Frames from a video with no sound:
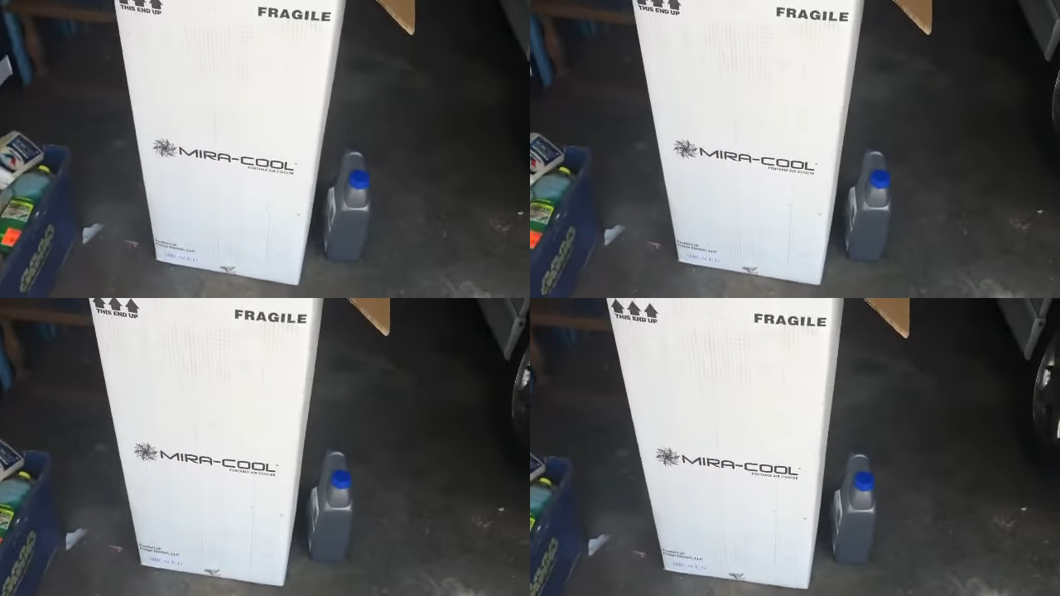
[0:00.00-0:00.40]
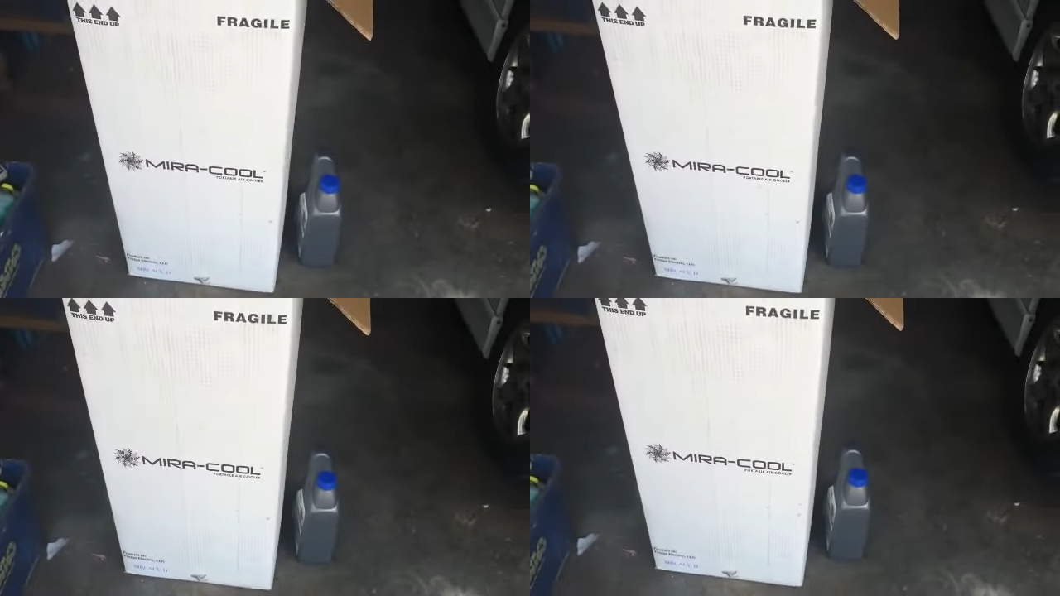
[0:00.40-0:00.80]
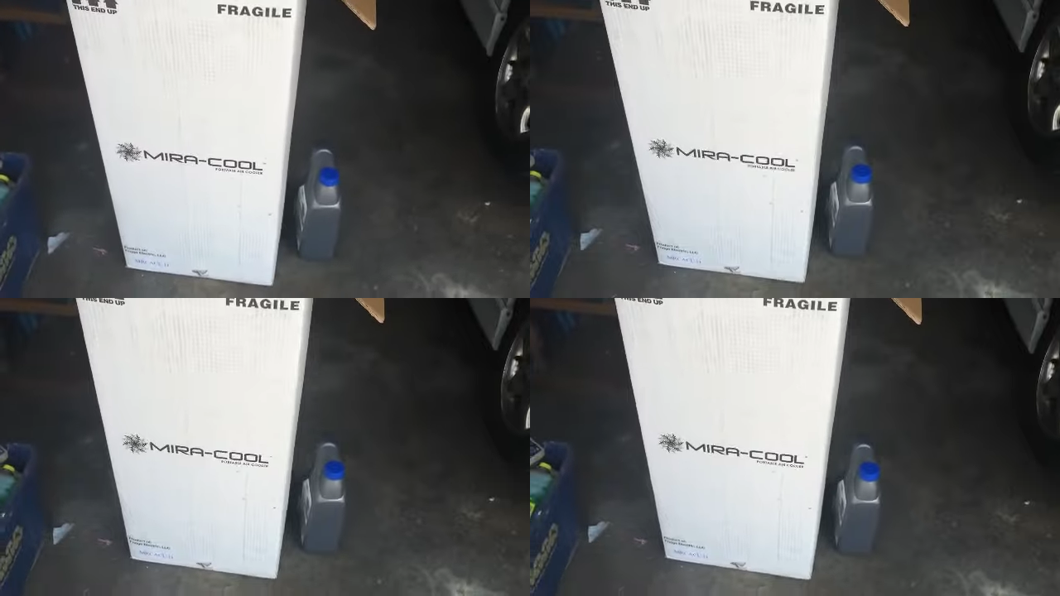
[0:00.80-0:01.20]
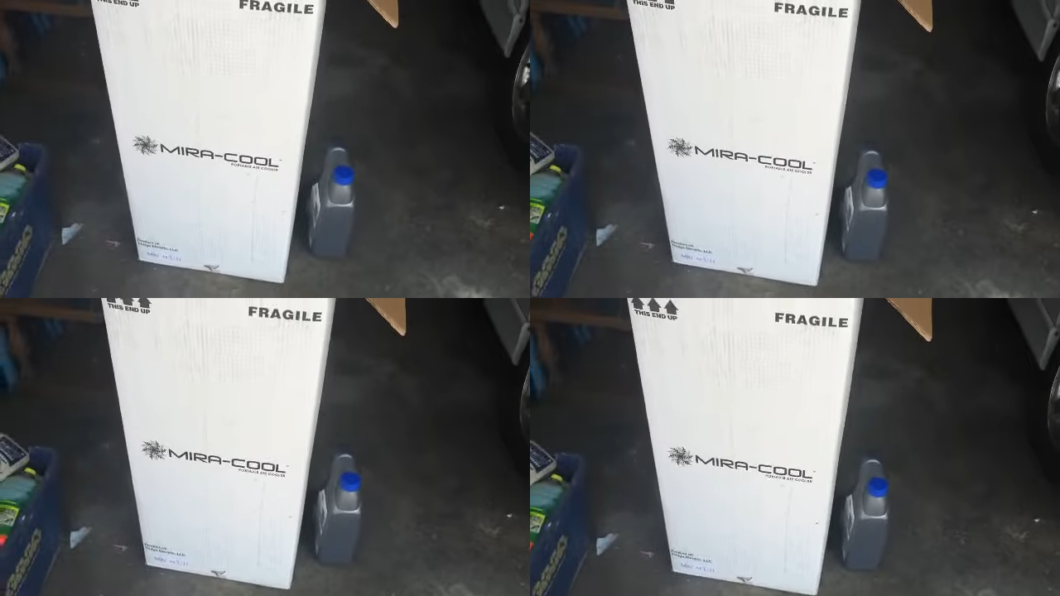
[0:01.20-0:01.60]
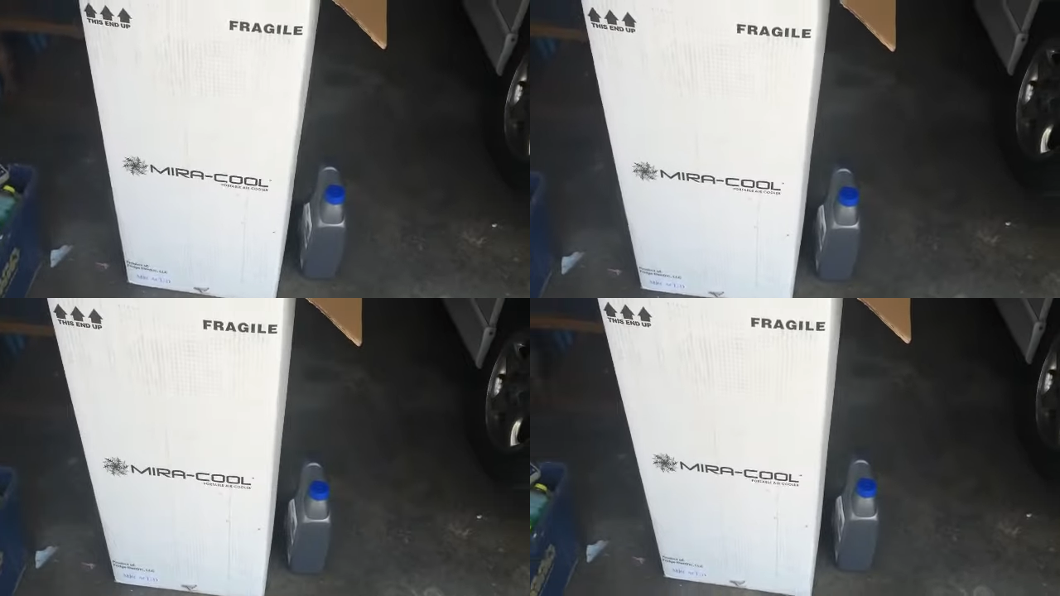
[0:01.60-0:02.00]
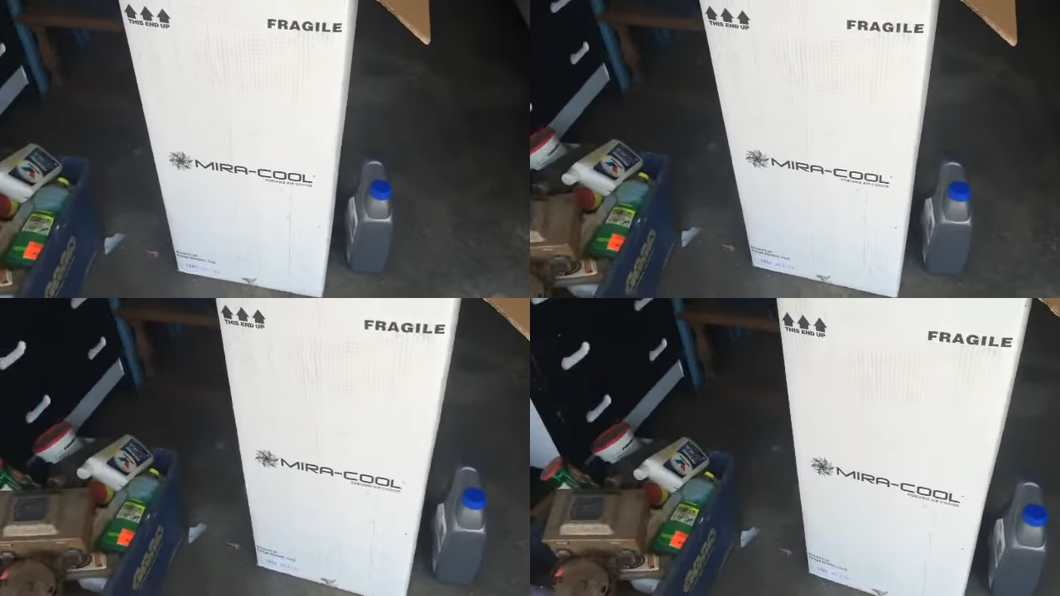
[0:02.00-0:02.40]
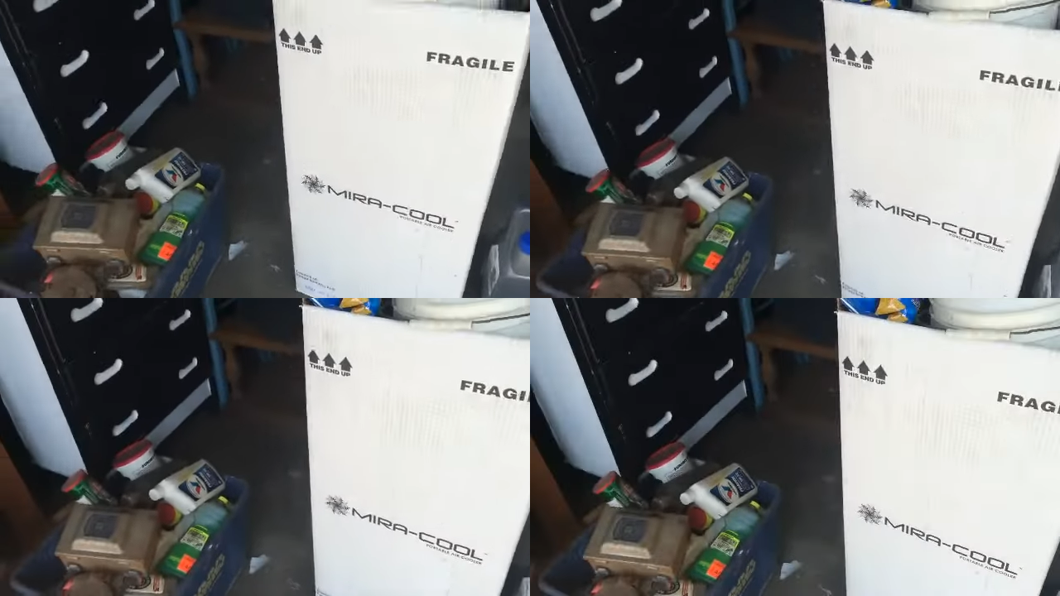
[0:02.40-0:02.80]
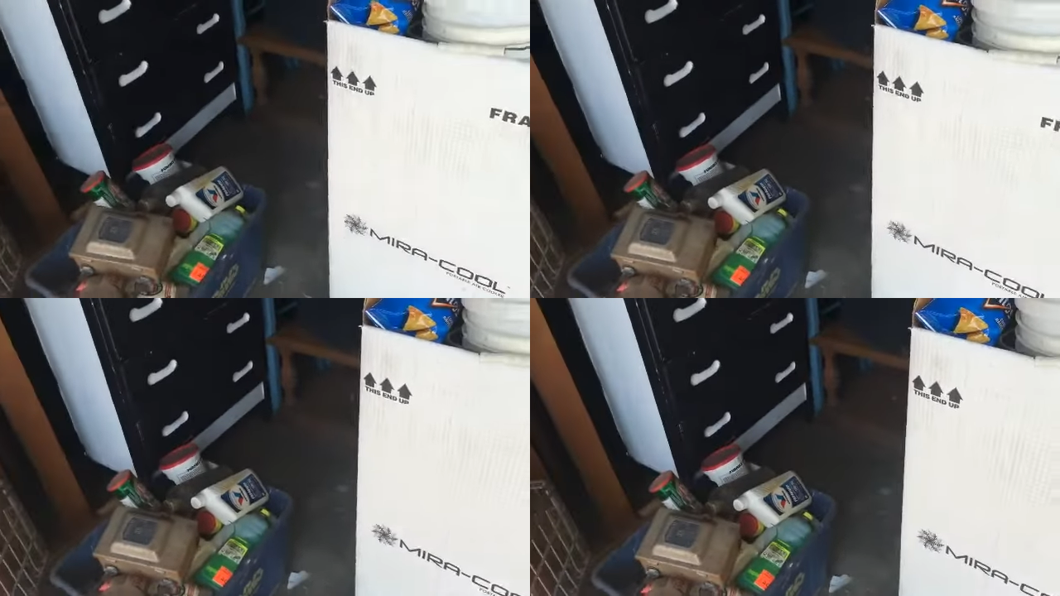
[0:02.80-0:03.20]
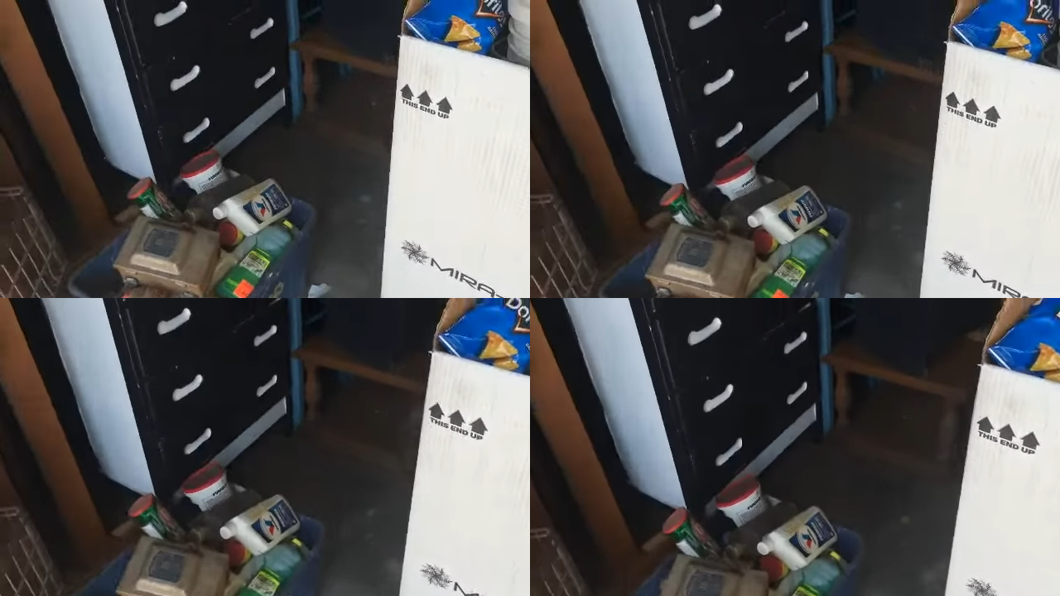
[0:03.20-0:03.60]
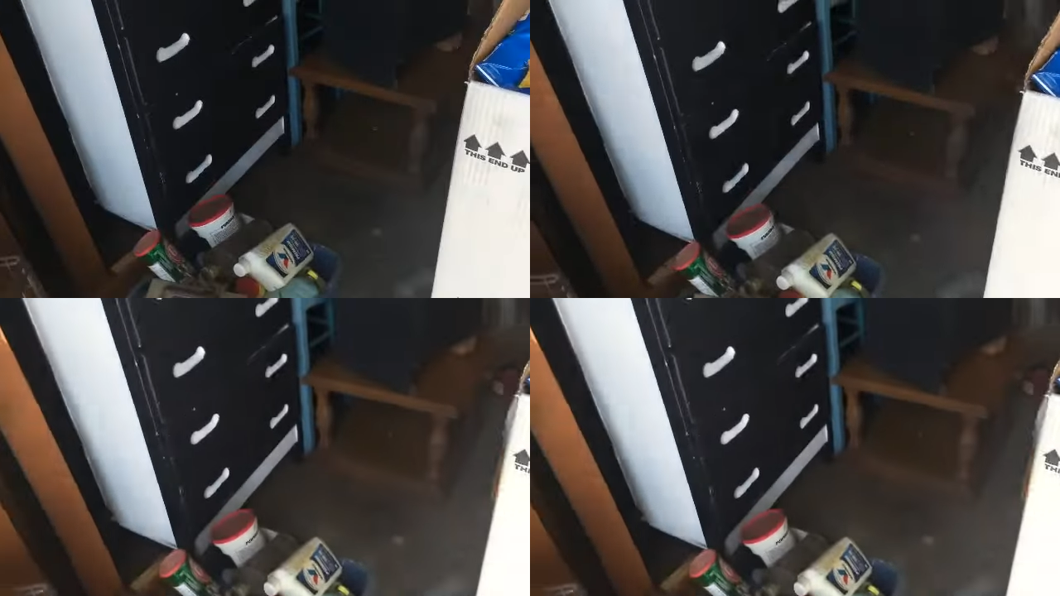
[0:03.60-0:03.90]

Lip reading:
No face is visible, so there are no lips to read.